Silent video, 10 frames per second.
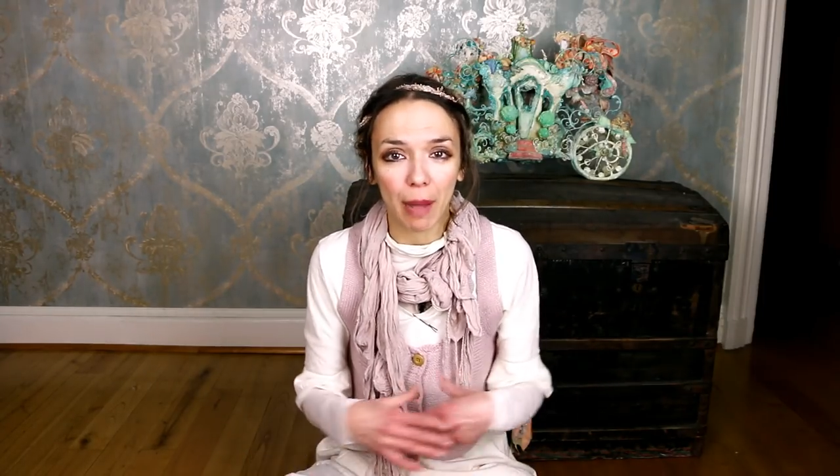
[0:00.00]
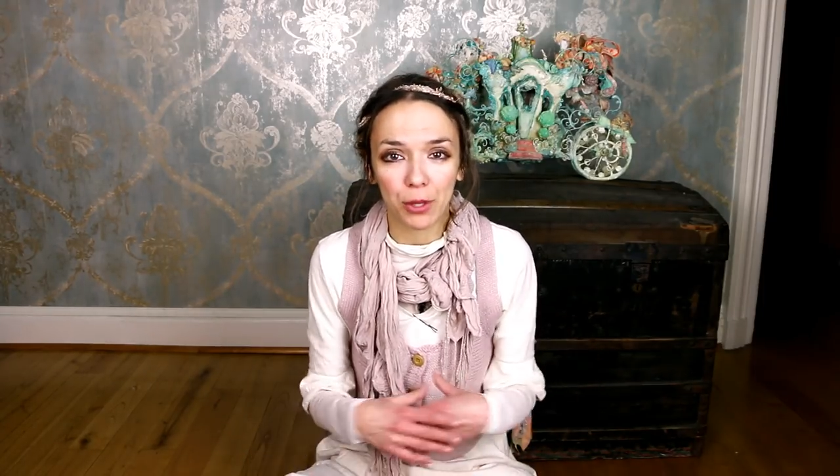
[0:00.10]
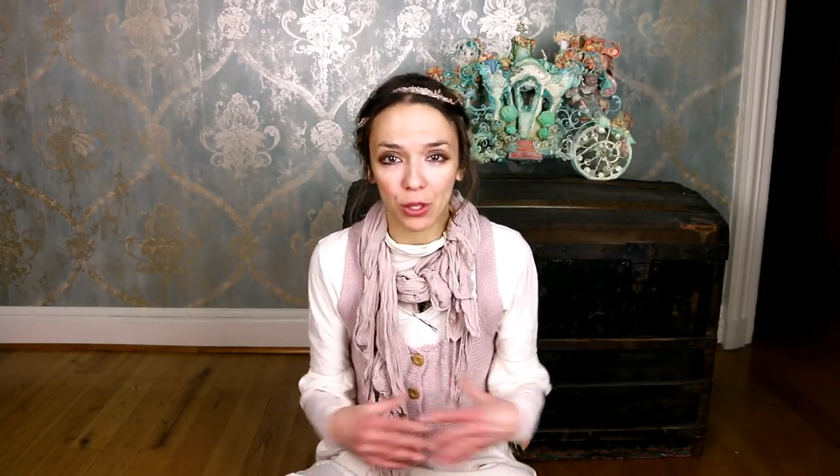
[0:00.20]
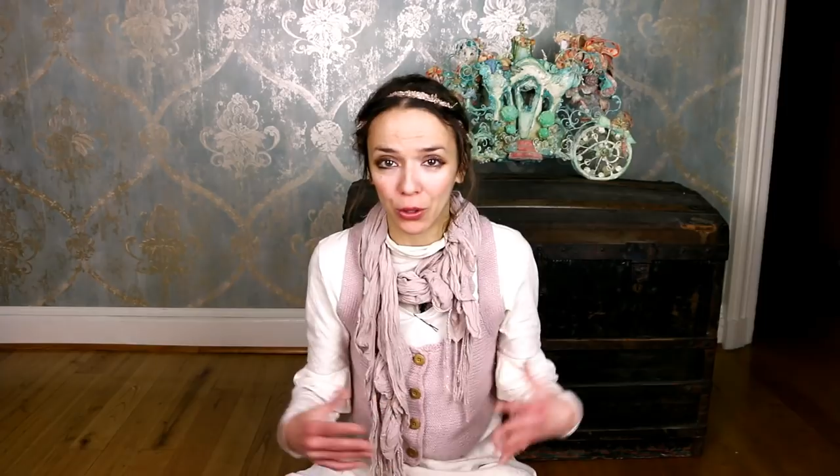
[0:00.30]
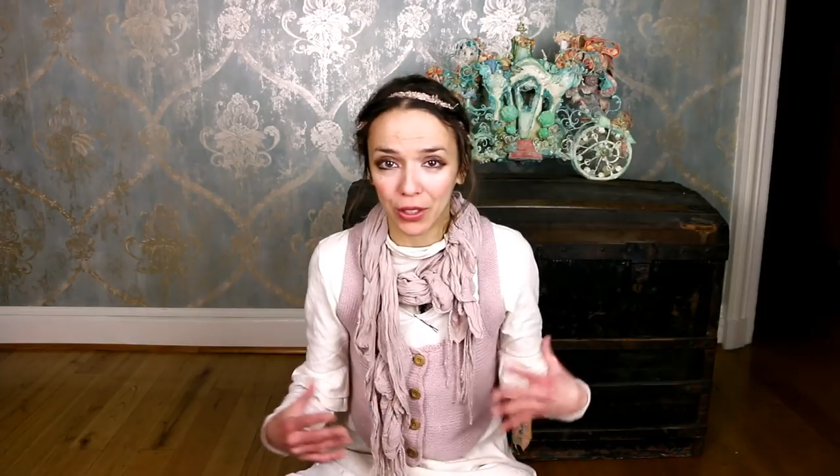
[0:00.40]

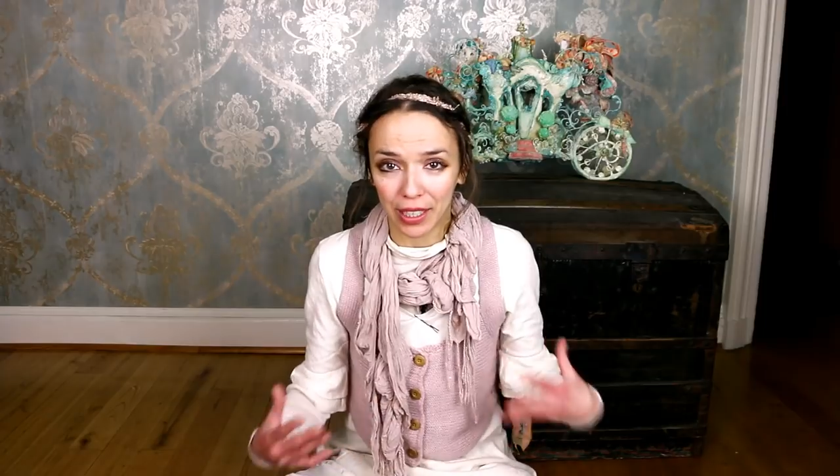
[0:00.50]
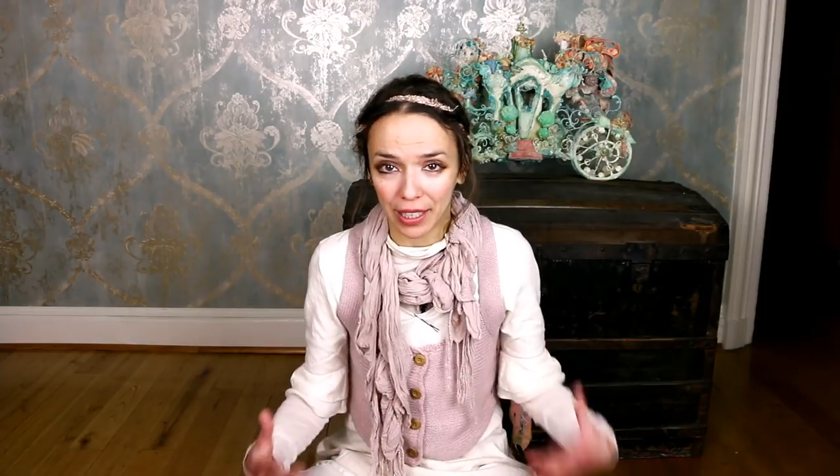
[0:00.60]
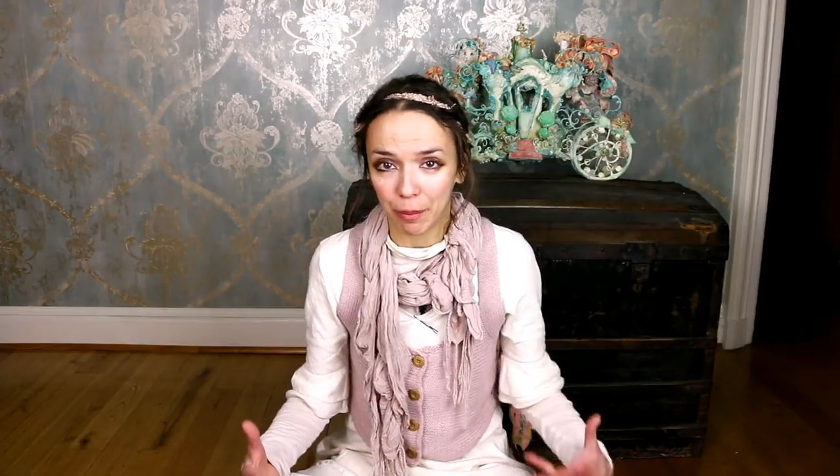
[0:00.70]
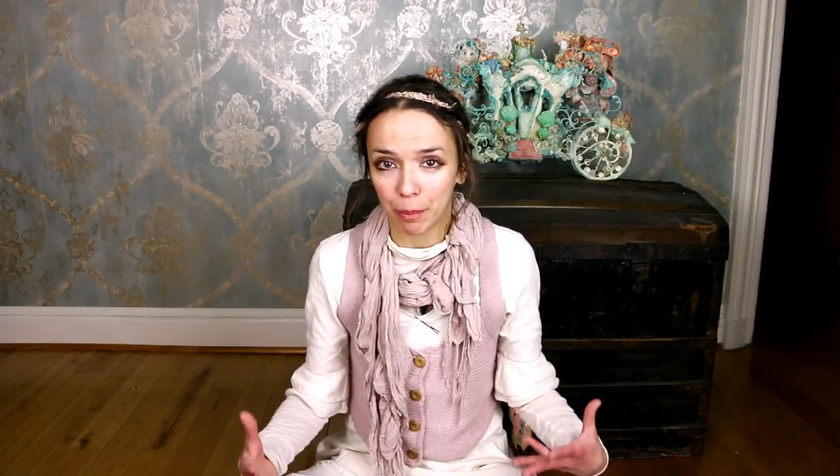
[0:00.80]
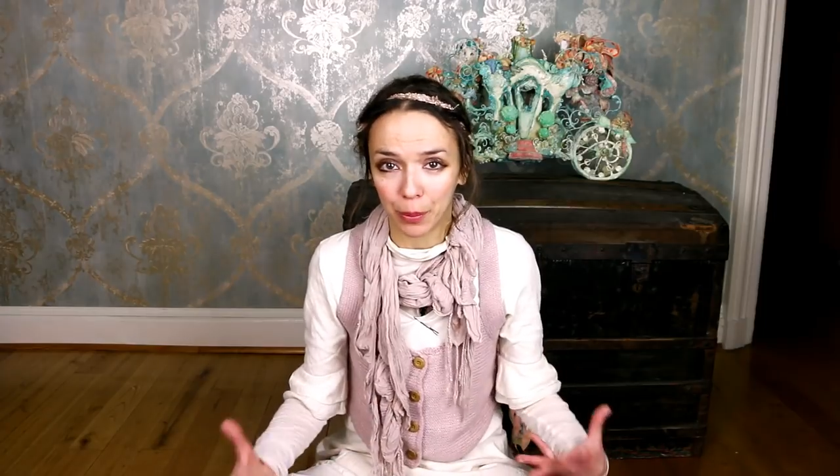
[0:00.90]

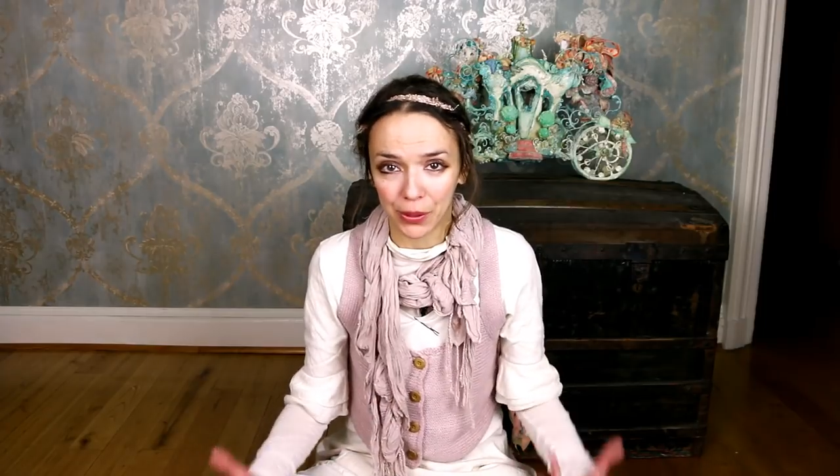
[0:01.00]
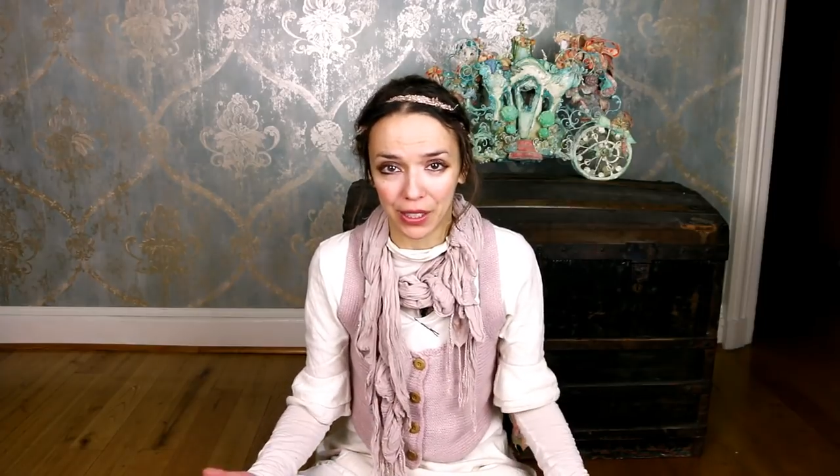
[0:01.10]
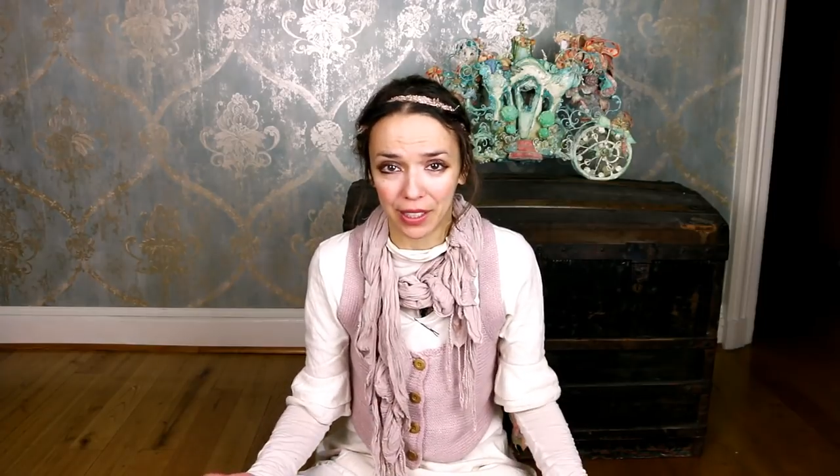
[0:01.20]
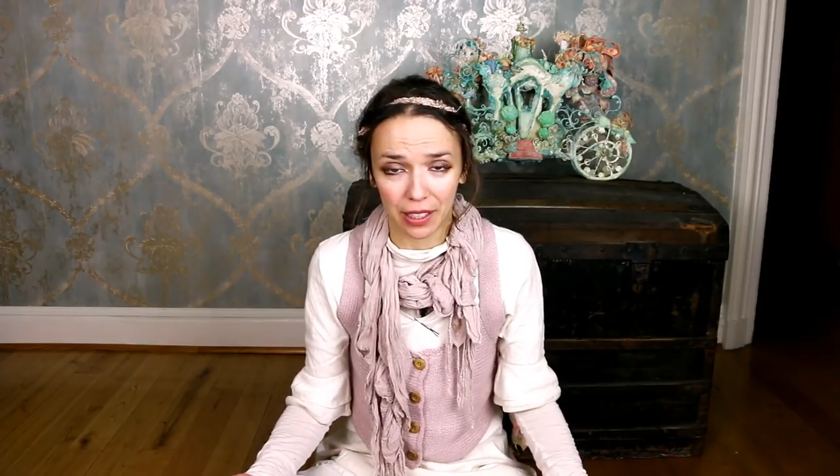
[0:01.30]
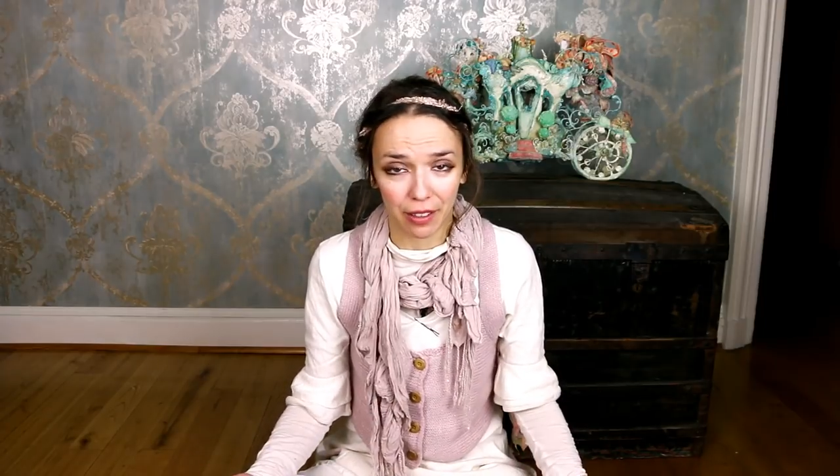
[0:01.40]
absolutely
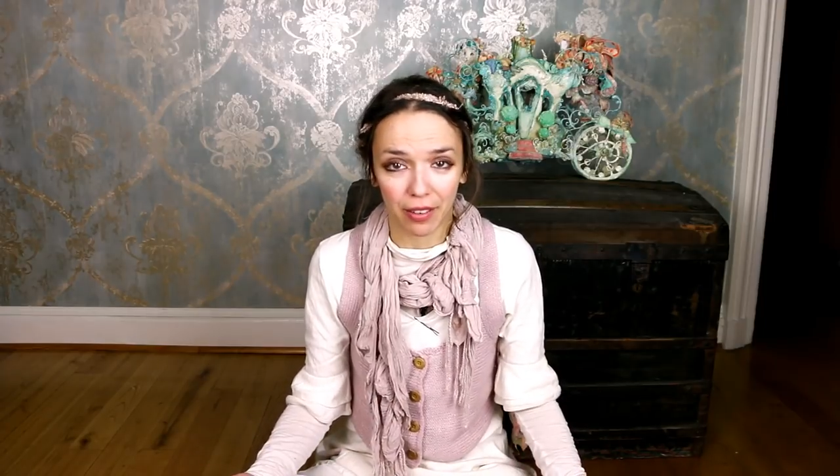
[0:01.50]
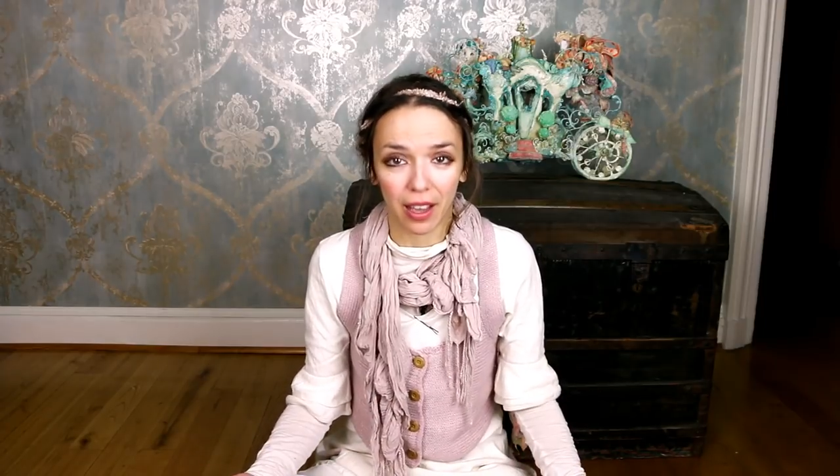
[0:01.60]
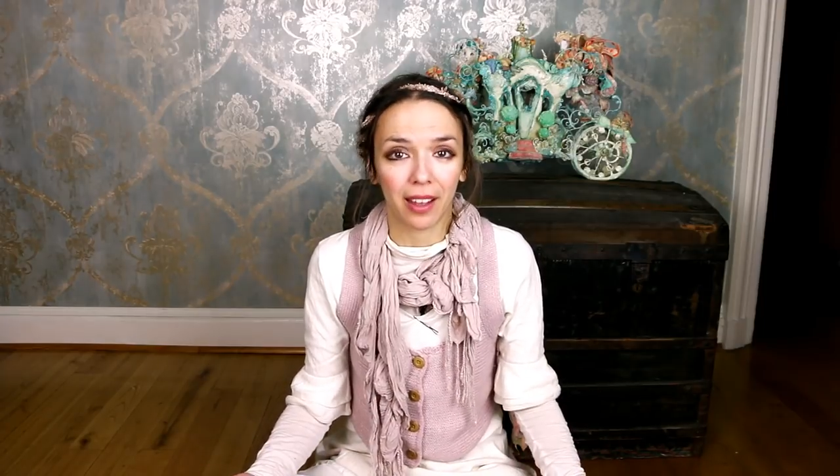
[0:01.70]
positive,